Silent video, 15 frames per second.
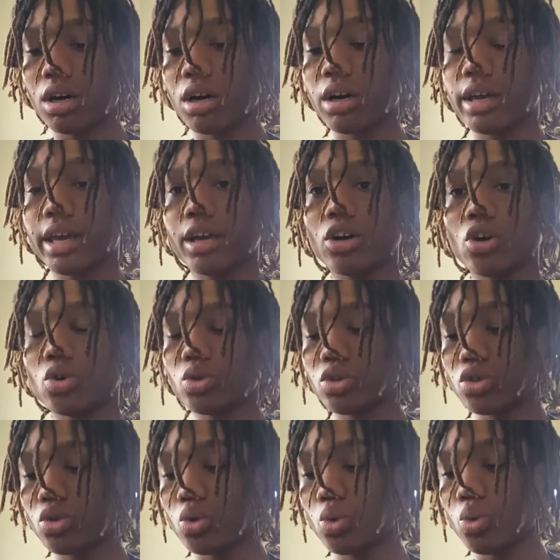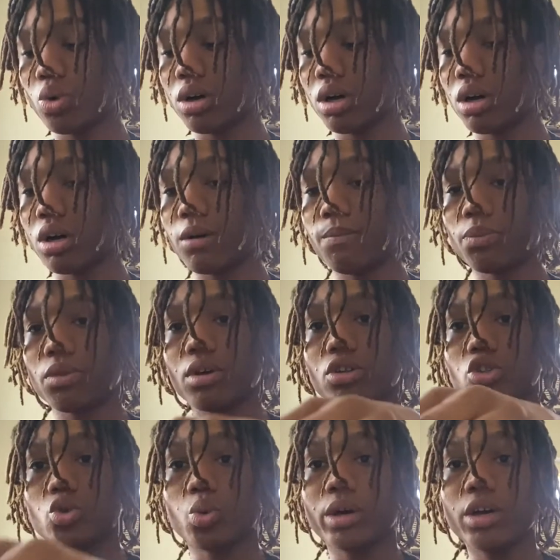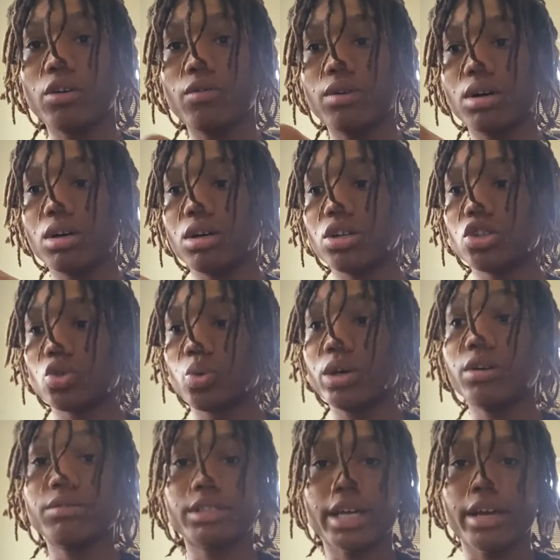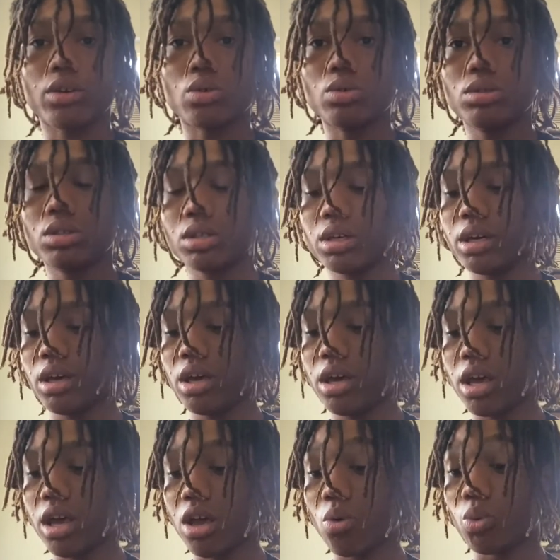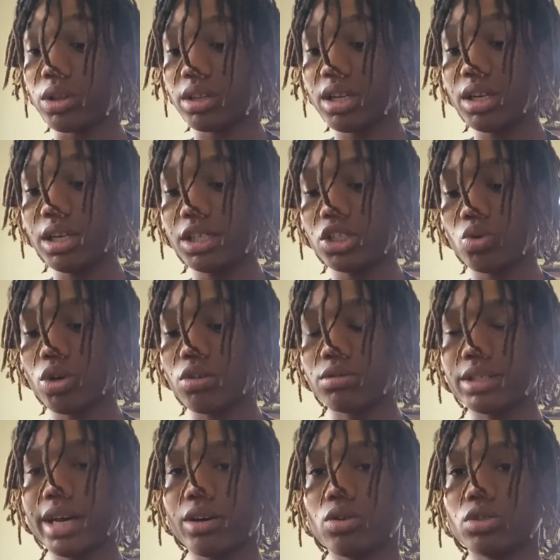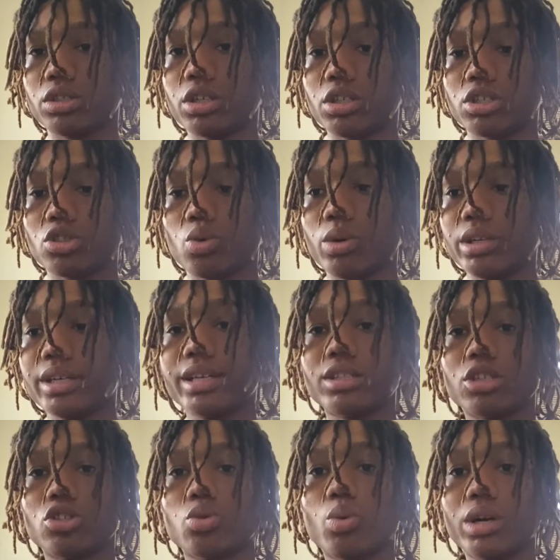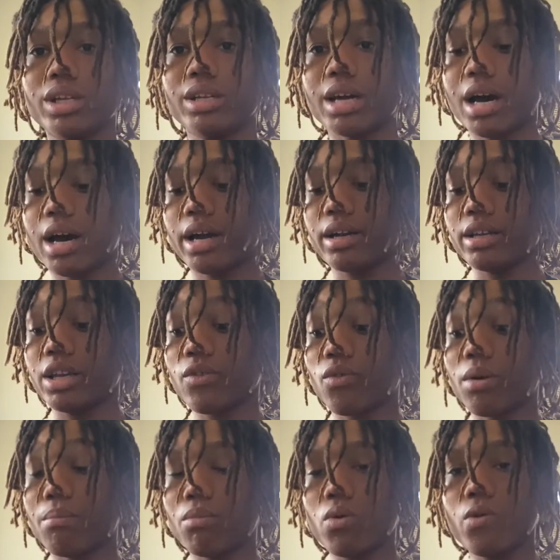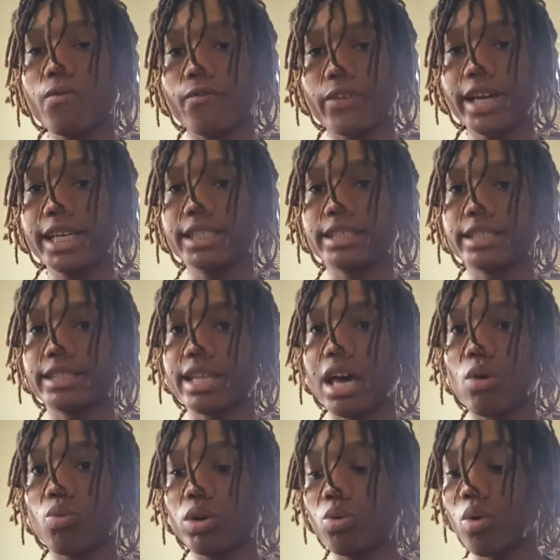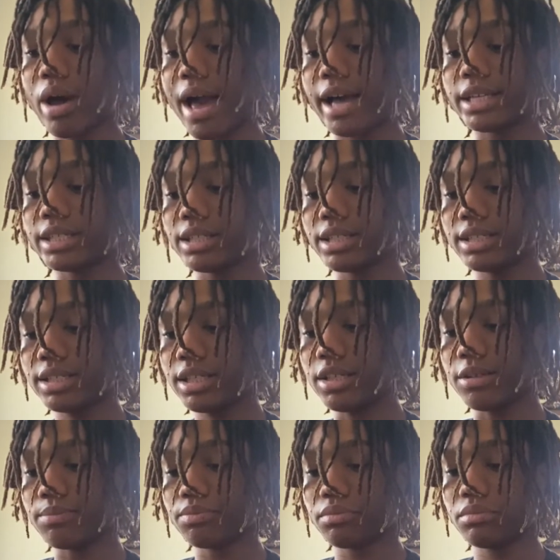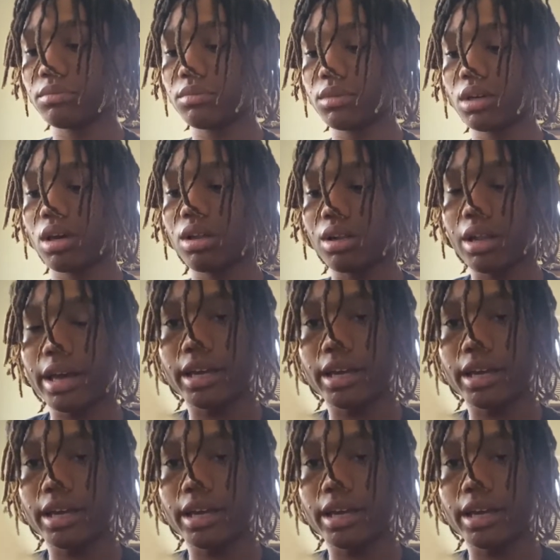It goes through 12 cycles, and within these 12 cycles there's 28 to 29 different moon phases that we will actually see, like